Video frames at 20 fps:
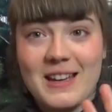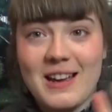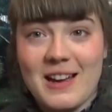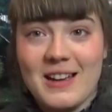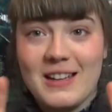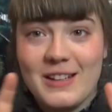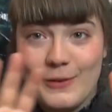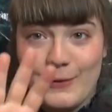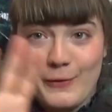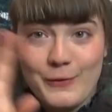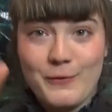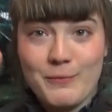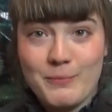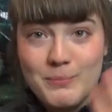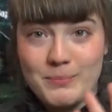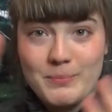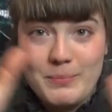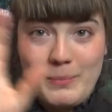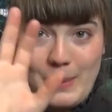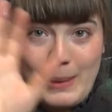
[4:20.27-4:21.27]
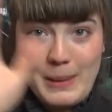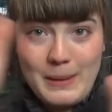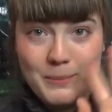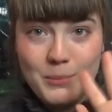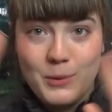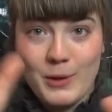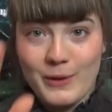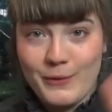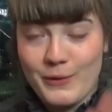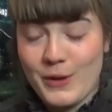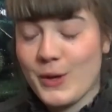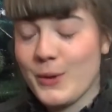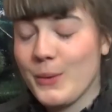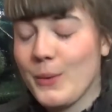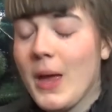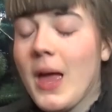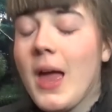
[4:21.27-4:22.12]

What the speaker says: kind of point of view.